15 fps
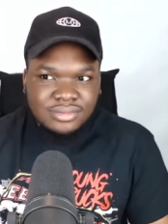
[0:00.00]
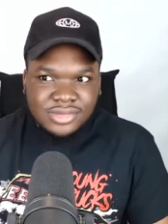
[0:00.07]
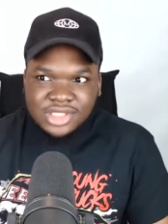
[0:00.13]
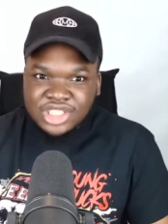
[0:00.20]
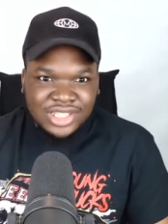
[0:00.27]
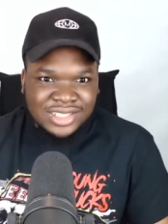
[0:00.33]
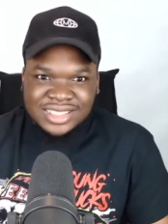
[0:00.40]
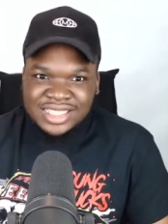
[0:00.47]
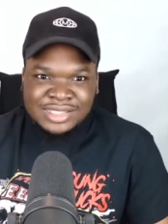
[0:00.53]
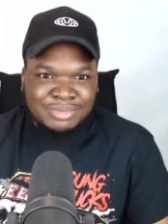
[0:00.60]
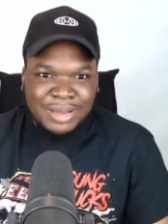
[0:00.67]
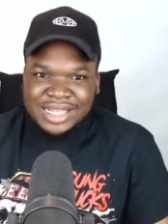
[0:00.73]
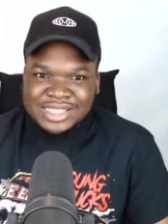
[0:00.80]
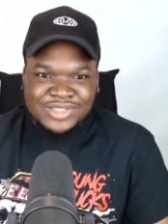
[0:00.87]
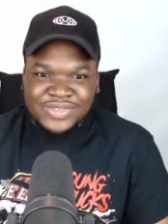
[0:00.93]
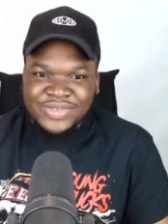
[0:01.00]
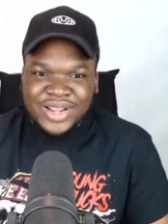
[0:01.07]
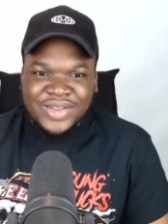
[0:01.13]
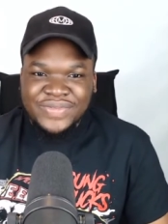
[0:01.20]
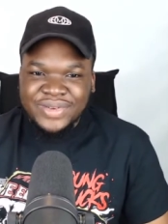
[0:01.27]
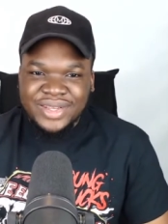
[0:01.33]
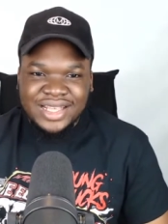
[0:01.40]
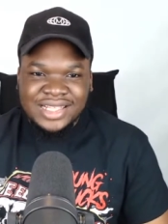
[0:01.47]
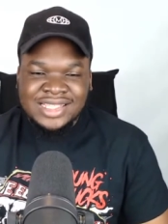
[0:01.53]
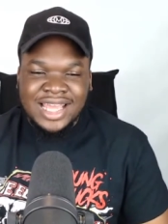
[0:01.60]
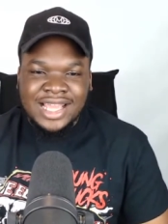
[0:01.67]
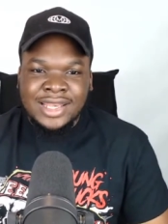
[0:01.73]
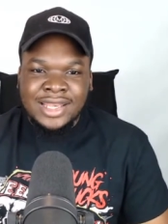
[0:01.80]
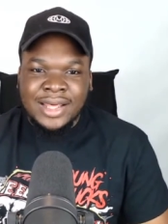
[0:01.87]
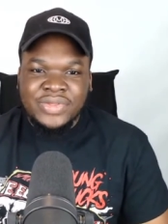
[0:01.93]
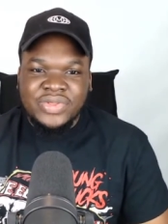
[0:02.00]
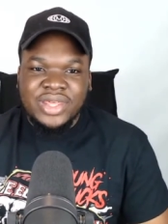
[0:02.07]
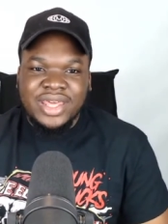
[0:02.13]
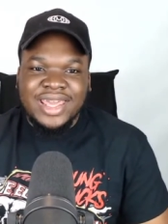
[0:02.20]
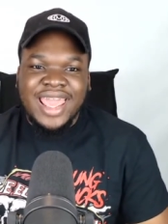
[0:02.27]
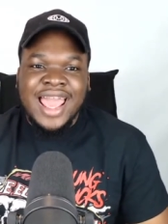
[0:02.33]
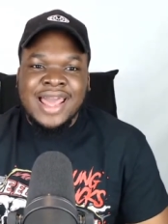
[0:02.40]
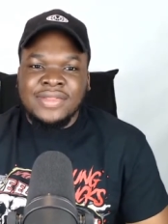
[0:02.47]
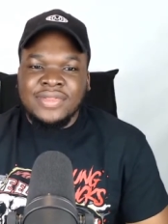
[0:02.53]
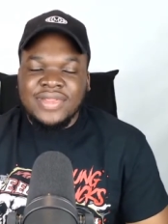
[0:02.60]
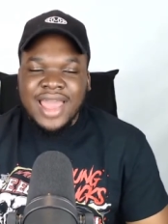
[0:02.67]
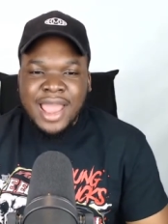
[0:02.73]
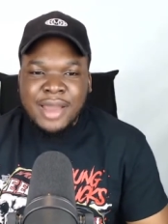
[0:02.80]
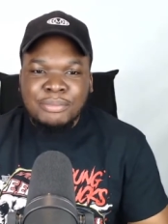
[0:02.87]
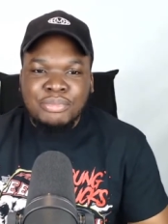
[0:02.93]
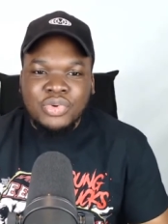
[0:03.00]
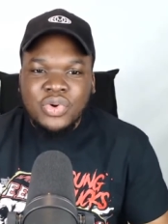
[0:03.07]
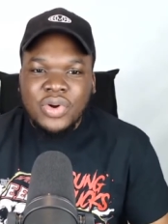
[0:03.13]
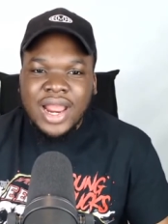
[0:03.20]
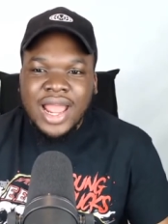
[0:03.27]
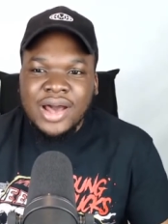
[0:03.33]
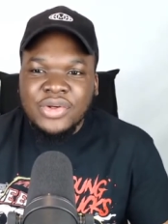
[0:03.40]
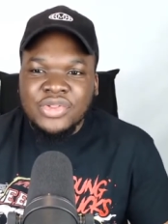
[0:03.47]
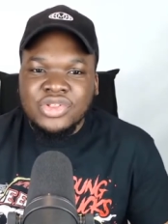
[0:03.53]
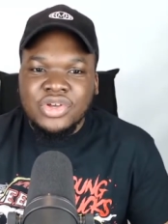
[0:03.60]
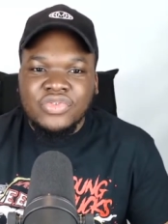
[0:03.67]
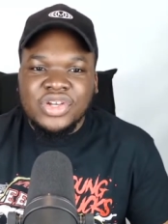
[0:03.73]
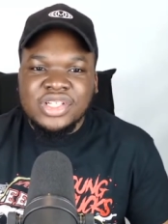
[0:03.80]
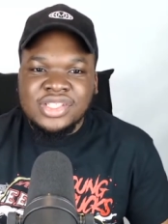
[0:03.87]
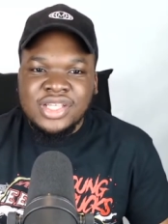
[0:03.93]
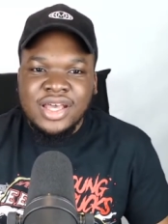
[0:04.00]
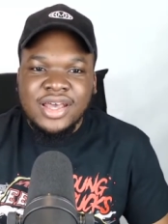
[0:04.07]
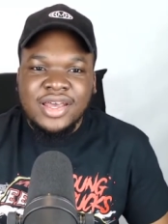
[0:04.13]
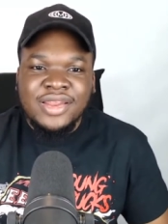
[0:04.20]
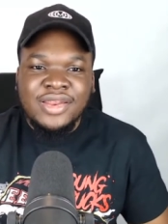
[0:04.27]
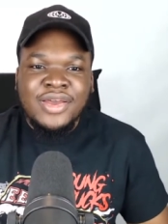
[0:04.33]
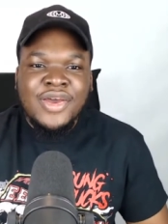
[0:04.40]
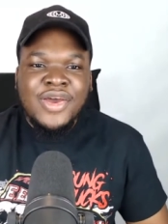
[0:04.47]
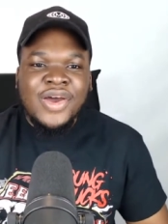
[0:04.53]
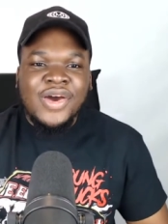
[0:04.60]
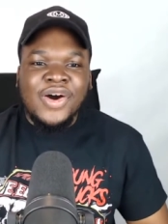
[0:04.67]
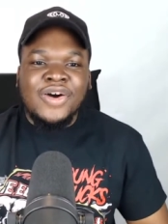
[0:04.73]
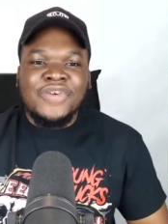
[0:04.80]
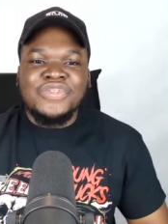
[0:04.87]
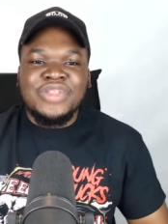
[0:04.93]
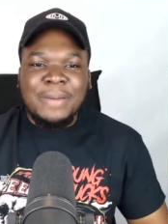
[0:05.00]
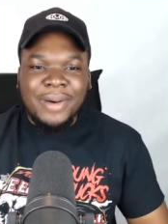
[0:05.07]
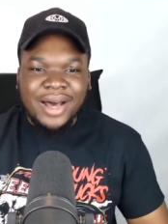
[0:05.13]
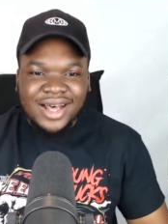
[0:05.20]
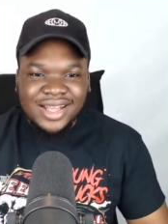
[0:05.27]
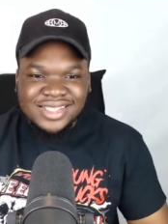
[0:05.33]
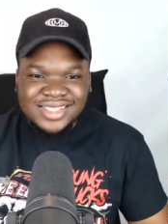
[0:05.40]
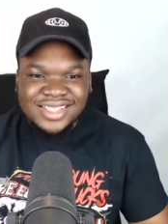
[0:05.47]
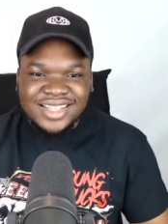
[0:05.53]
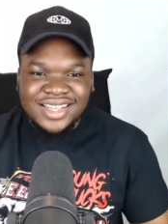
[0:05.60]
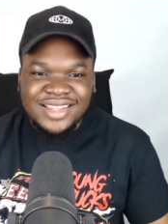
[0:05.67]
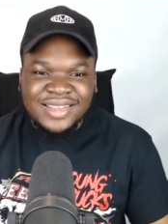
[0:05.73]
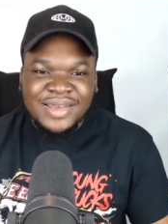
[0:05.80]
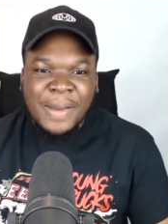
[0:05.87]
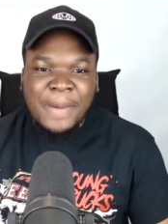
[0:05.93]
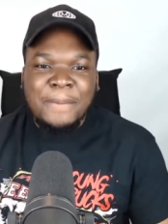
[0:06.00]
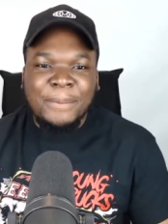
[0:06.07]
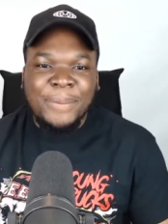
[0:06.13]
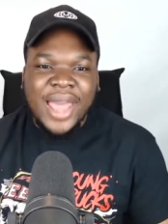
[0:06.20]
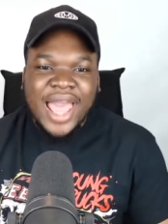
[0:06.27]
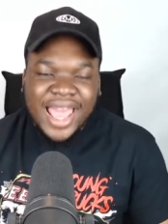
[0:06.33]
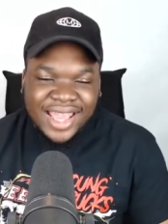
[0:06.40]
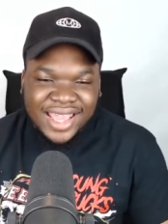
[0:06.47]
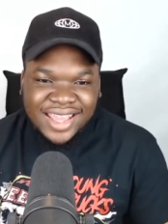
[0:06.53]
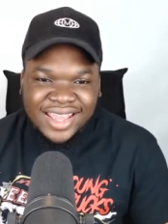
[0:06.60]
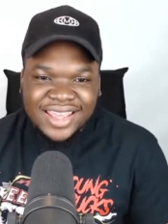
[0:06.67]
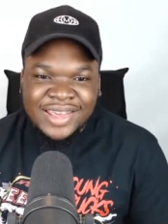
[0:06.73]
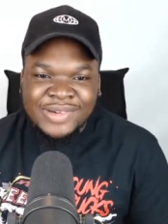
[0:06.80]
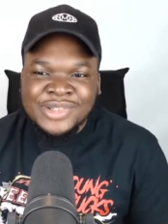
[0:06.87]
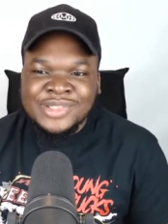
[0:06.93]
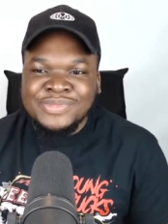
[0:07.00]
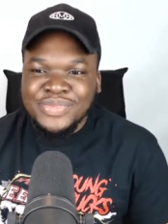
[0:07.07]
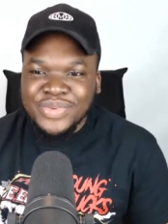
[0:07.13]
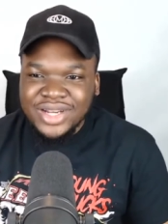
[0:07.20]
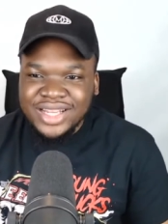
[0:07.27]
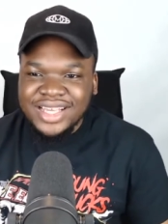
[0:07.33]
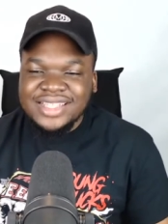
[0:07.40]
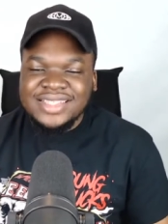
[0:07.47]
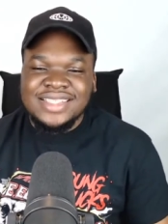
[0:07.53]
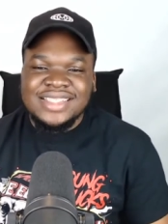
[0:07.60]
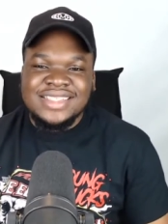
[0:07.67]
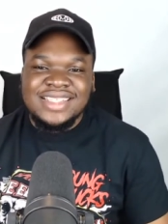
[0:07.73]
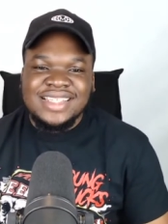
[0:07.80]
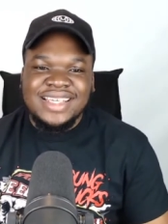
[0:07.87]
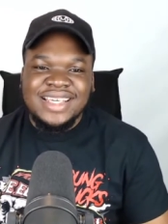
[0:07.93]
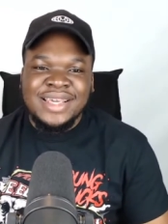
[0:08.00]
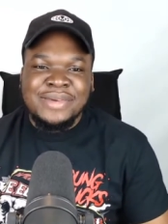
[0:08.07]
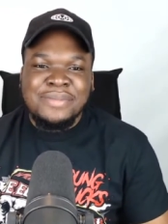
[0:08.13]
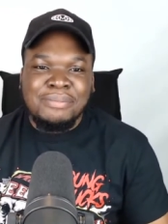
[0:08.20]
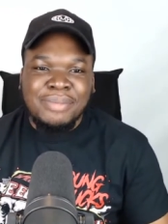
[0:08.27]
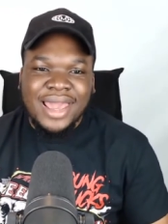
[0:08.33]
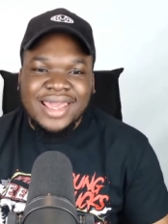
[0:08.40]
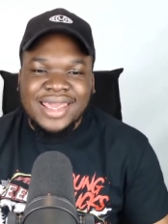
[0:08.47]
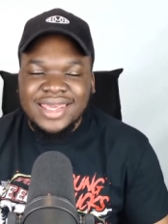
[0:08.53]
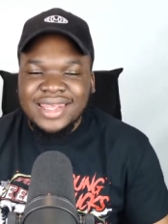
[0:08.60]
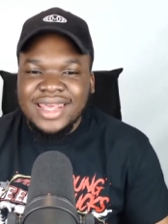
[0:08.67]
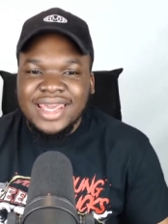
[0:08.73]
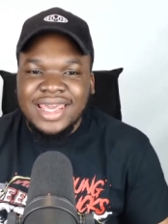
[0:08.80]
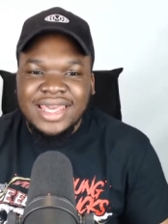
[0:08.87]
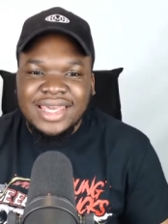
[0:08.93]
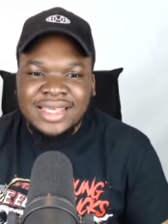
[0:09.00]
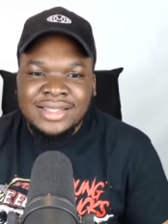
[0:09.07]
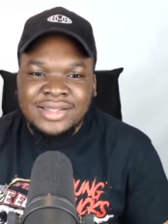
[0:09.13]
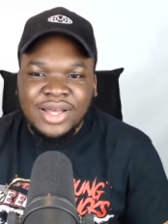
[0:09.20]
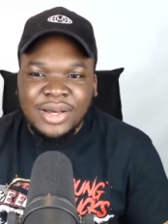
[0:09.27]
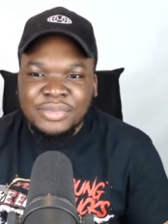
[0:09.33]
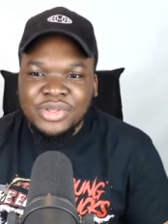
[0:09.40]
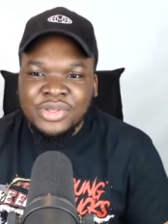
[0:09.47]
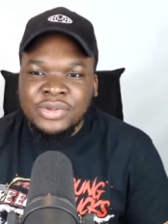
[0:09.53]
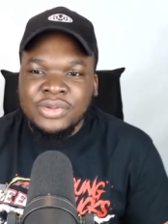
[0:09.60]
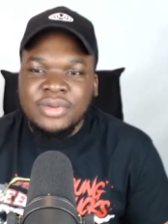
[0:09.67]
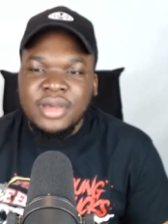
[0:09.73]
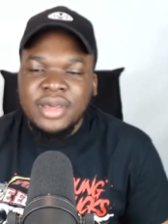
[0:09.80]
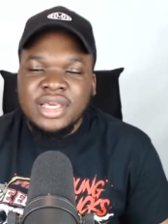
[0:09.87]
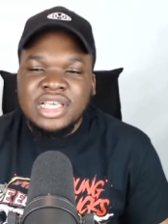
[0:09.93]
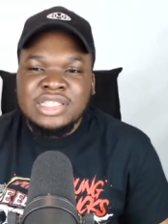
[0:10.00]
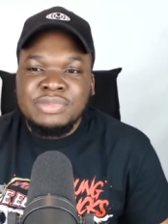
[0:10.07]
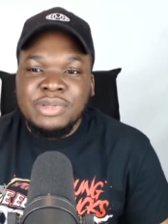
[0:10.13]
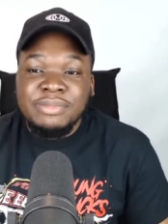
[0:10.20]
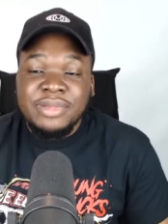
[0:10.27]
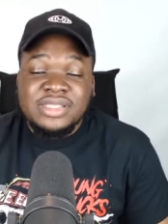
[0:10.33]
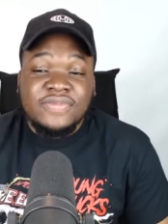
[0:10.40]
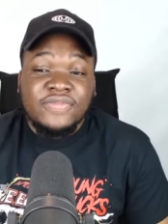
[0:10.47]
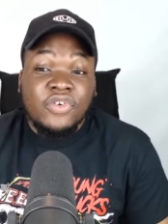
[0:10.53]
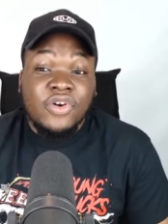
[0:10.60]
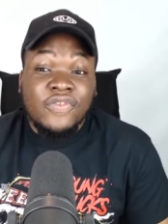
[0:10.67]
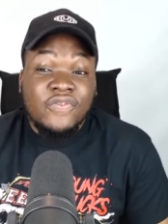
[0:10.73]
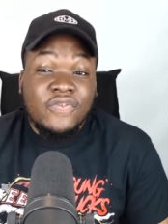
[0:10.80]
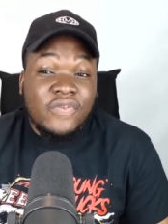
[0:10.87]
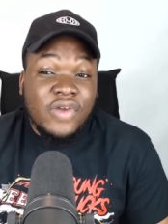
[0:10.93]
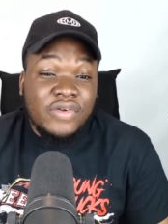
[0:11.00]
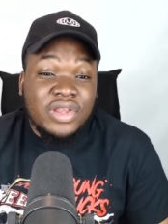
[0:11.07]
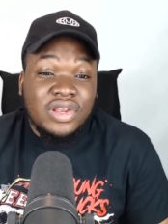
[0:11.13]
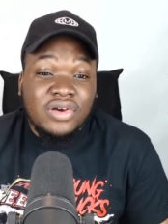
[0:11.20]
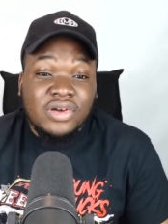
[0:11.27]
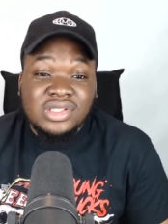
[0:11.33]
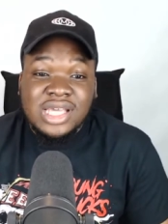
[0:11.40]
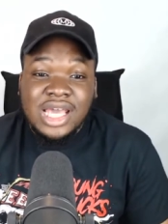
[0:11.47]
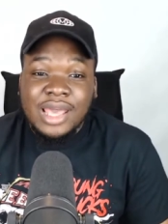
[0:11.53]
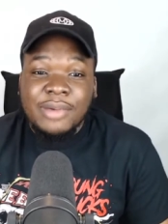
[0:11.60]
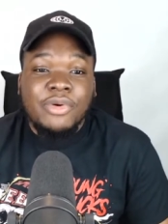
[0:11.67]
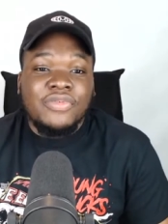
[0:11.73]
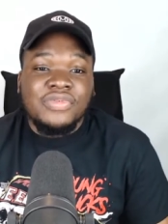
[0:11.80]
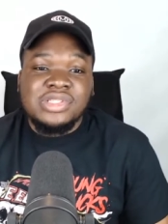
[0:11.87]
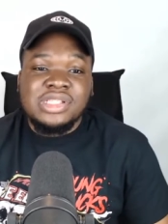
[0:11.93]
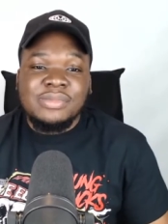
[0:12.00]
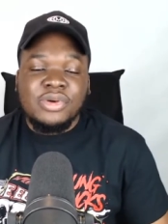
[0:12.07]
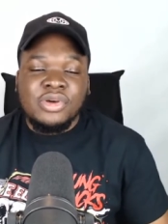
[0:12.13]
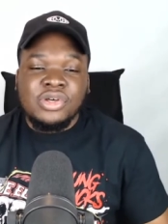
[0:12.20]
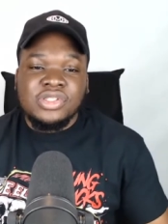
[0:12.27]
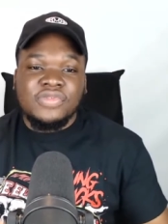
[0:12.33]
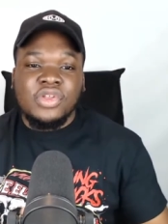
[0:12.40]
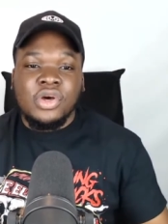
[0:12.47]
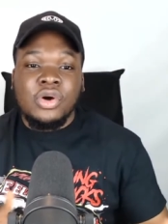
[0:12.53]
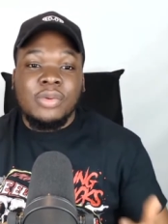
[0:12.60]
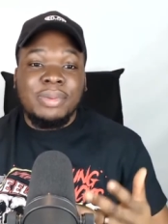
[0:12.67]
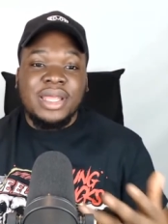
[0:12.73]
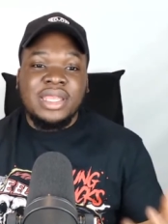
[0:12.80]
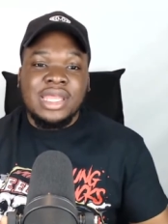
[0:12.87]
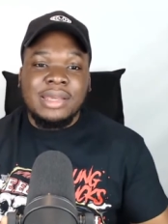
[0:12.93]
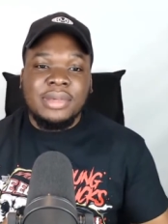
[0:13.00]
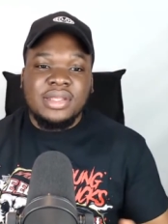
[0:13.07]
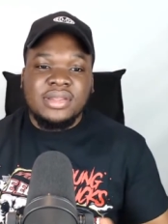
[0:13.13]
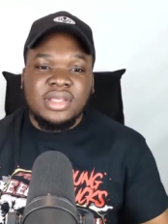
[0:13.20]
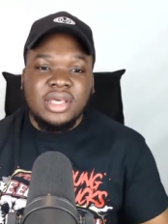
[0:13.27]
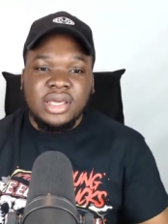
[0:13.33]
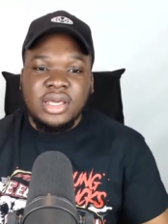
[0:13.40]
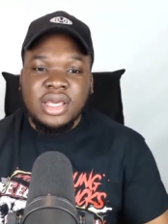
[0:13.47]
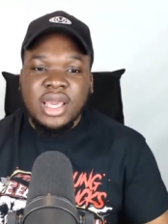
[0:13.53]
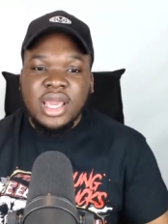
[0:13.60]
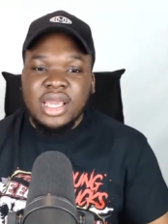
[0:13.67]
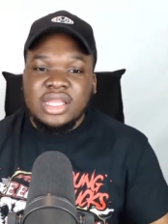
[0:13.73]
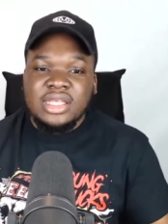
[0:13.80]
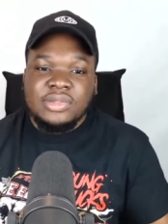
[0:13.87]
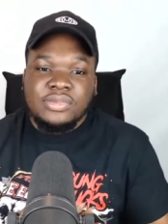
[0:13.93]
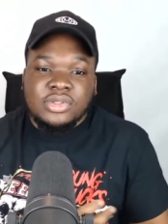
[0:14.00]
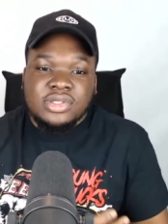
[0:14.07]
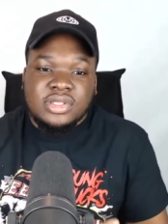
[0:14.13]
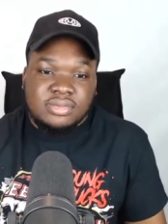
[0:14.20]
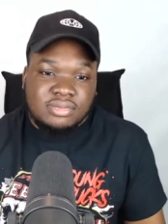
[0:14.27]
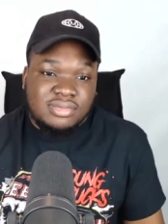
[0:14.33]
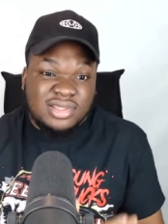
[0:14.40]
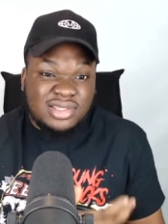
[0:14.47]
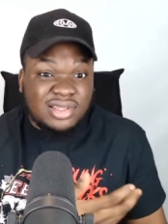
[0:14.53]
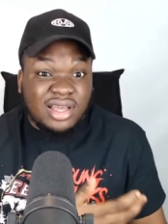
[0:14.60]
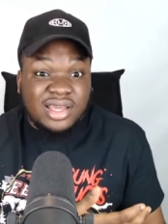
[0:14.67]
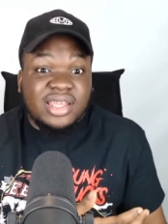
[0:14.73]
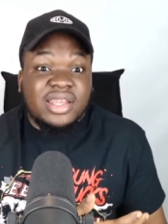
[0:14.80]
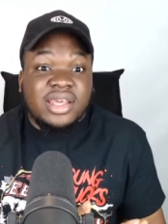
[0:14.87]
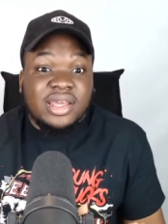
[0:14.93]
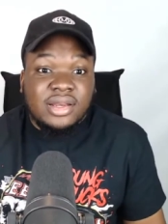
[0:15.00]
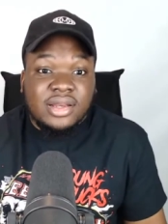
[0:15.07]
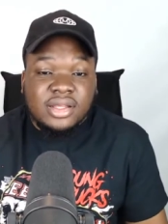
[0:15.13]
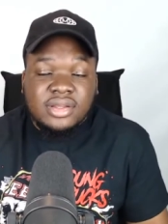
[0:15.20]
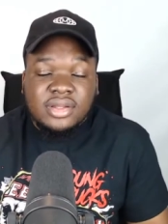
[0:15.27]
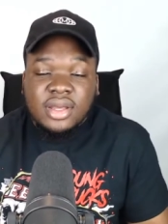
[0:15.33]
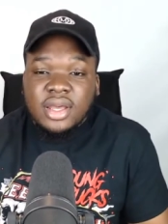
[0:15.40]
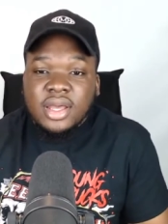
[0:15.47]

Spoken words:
Just dispatched of Rey Fénix like nothing. And that brought out the return of the Bastard Pack. It was brilliant to see him back in AEW. He's been missing for a very long time, obviously because of the whole pandemic thing, and he was stuck in England.